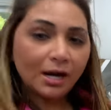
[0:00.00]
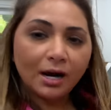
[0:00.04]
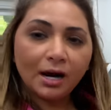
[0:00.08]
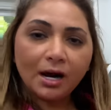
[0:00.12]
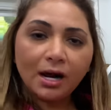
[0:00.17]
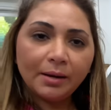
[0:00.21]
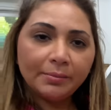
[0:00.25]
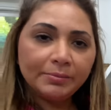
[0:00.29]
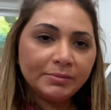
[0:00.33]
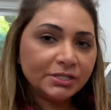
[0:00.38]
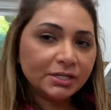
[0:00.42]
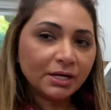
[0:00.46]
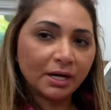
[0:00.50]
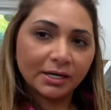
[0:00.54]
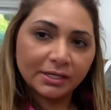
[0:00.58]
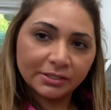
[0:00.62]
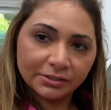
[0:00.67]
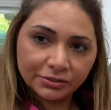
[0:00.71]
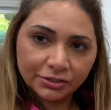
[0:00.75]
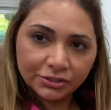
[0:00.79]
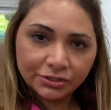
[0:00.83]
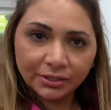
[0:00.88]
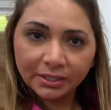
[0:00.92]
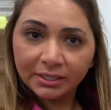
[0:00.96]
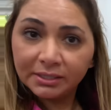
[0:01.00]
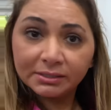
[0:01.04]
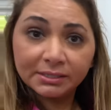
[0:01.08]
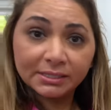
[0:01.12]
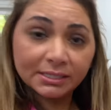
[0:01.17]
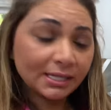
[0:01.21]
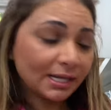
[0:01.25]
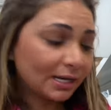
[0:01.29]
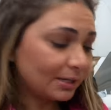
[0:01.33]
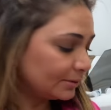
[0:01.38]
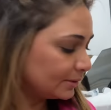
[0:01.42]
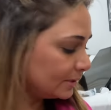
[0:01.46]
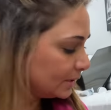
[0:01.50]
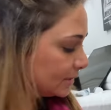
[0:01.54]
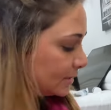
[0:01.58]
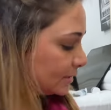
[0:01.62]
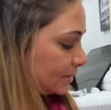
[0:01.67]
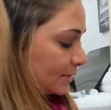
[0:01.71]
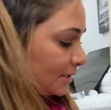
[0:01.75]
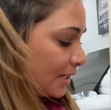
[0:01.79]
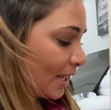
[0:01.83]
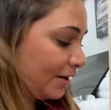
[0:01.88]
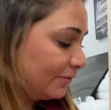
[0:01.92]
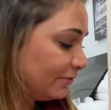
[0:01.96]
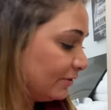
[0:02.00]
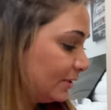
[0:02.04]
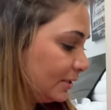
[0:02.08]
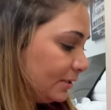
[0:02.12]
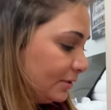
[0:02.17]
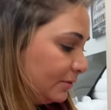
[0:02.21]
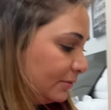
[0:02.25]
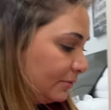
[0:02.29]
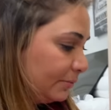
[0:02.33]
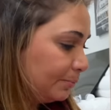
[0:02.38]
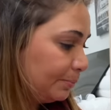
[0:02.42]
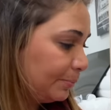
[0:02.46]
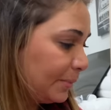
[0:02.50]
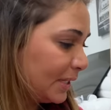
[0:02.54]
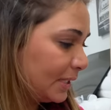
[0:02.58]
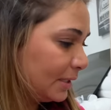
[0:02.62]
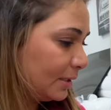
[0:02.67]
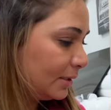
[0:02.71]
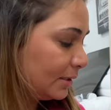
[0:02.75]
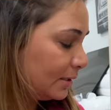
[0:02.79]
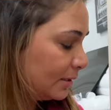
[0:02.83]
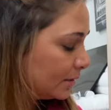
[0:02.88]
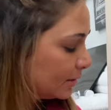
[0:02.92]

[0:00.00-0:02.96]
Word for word: I'm dying to try it, see how it is, because everything uh,